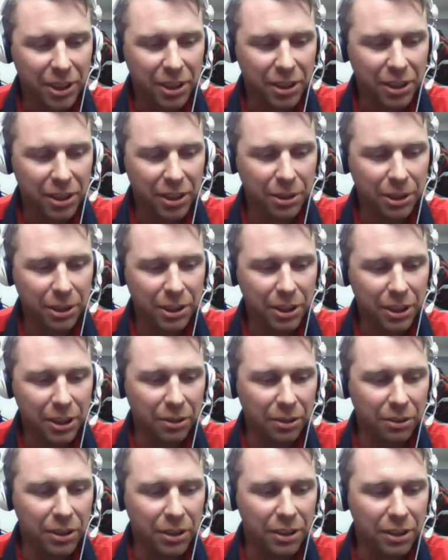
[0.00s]

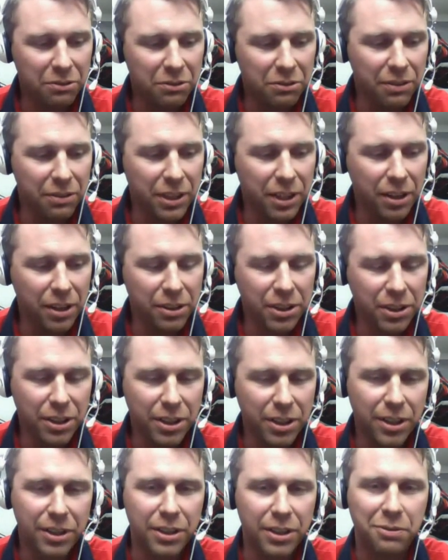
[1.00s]
every now and then
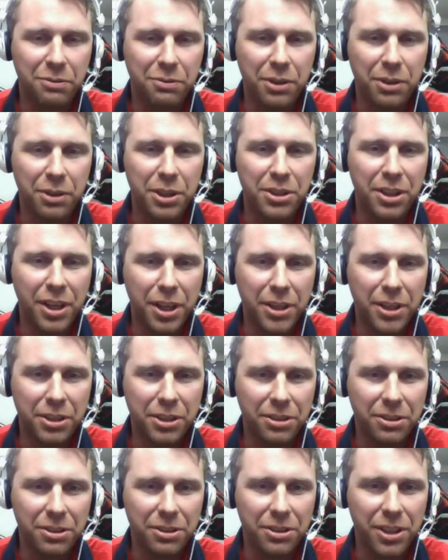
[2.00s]
you get these freaks of
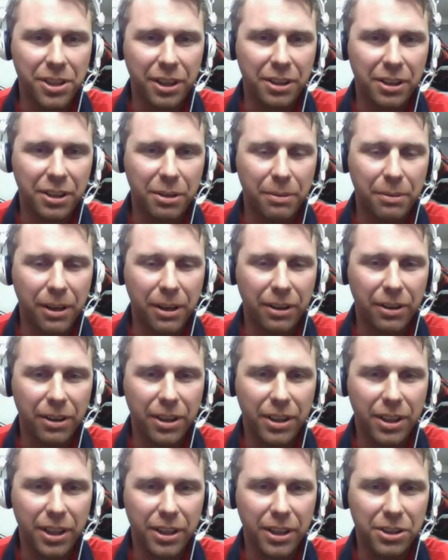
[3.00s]
natures that come out
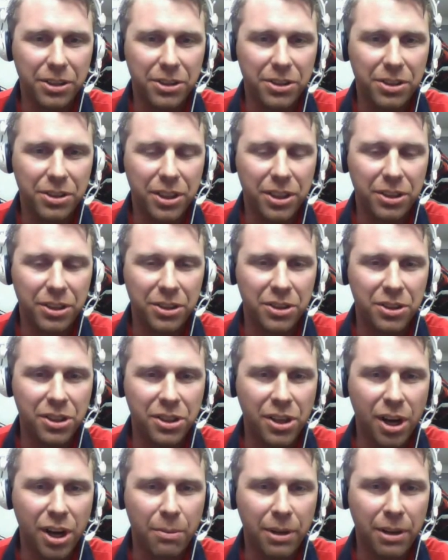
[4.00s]
and they just
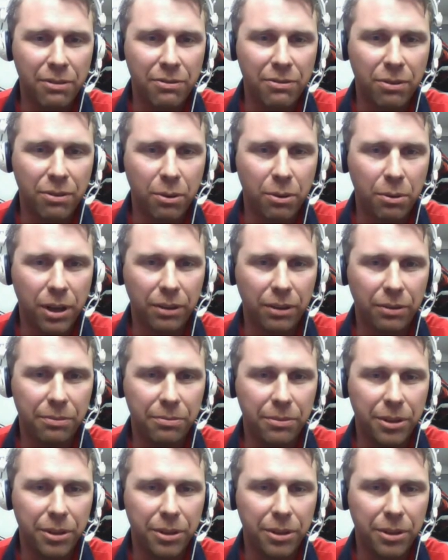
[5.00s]
dominate for a while.